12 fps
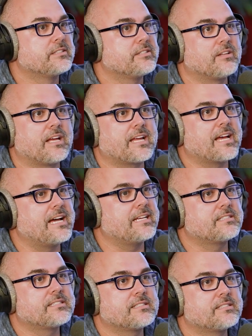you're like,
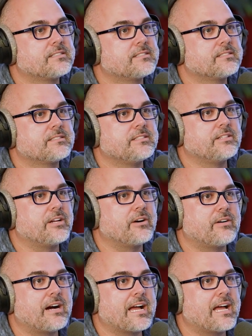guys, you
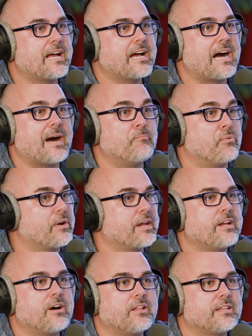know, I, I'm
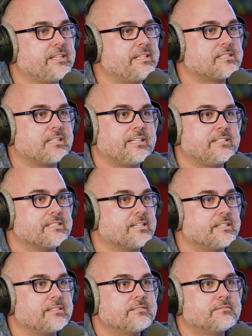bringing all of these leads
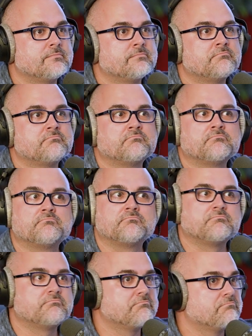in,
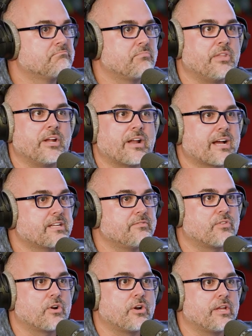they're not
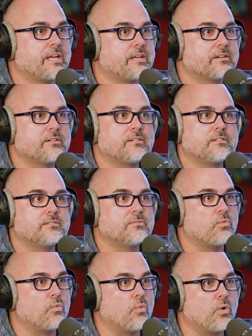converting.
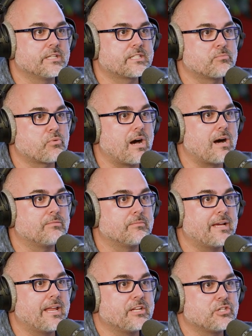What's the
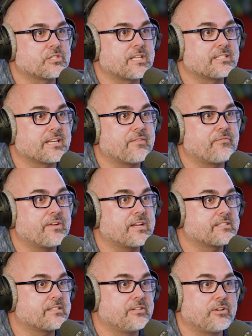problem? And it just doesn't get
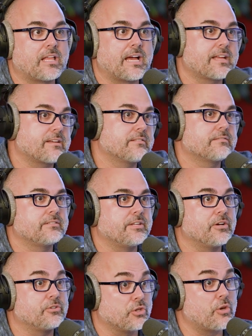fixed. And you're like, yeah.
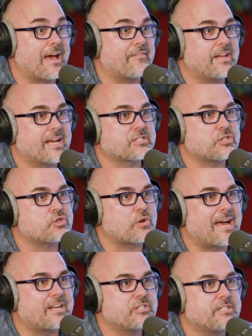you know, do you have an exit
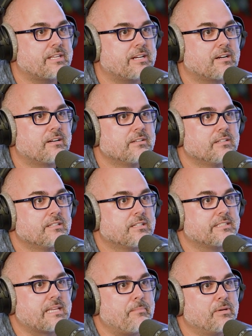strategy there?
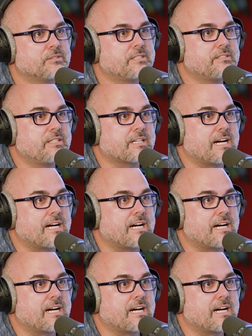Is that built into the